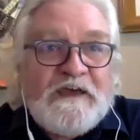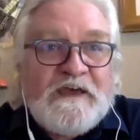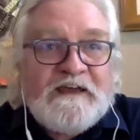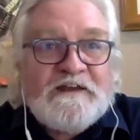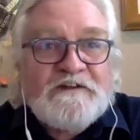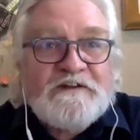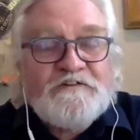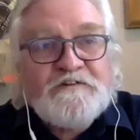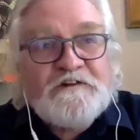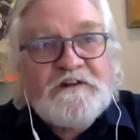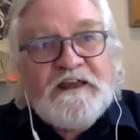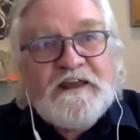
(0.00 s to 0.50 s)

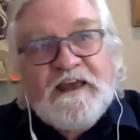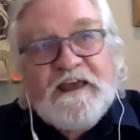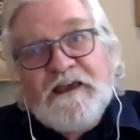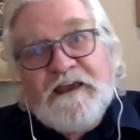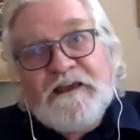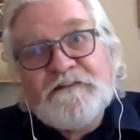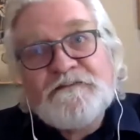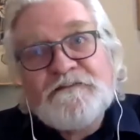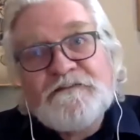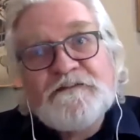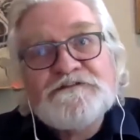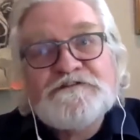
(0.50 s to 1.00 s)
battery
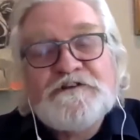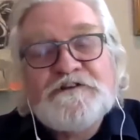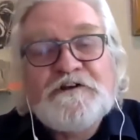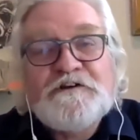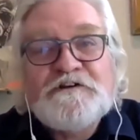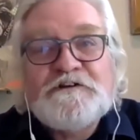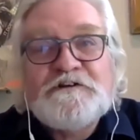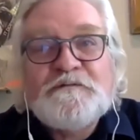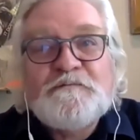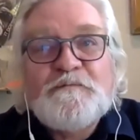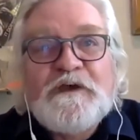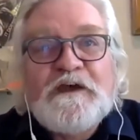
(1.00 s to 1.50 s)
and the
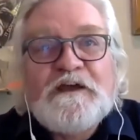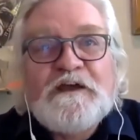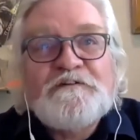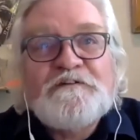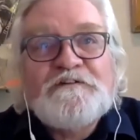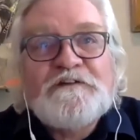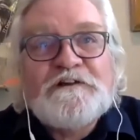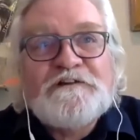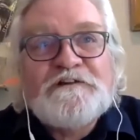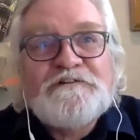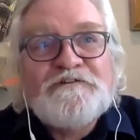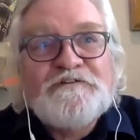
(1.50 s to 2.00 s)
solar
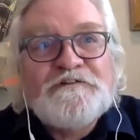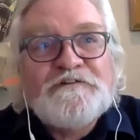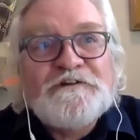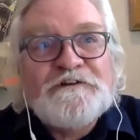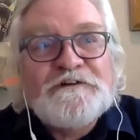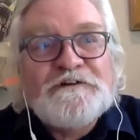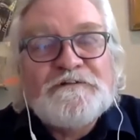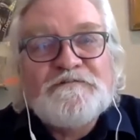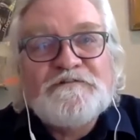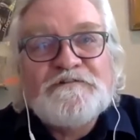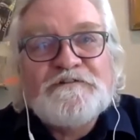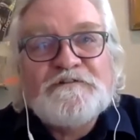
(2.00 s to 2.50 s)
battery to
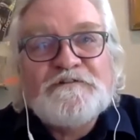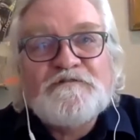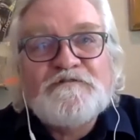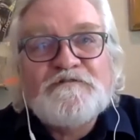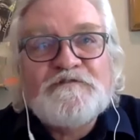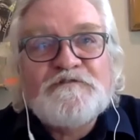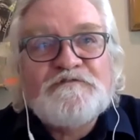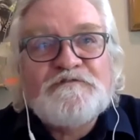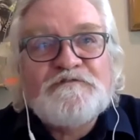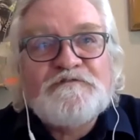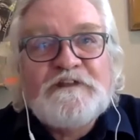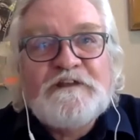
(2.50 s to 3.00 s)
deliver the
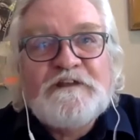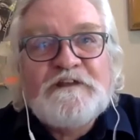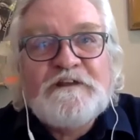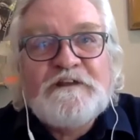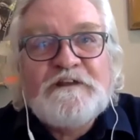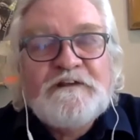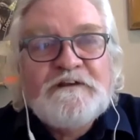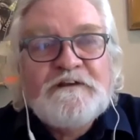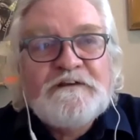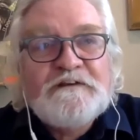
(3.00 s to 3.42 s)
50.